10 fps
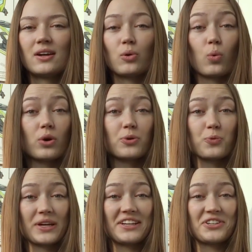or
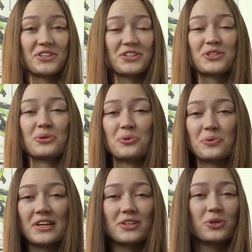wish to
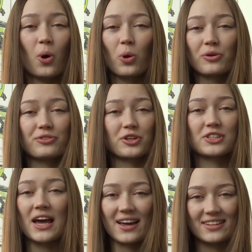read all of your
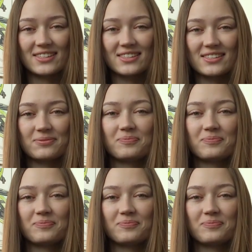texts.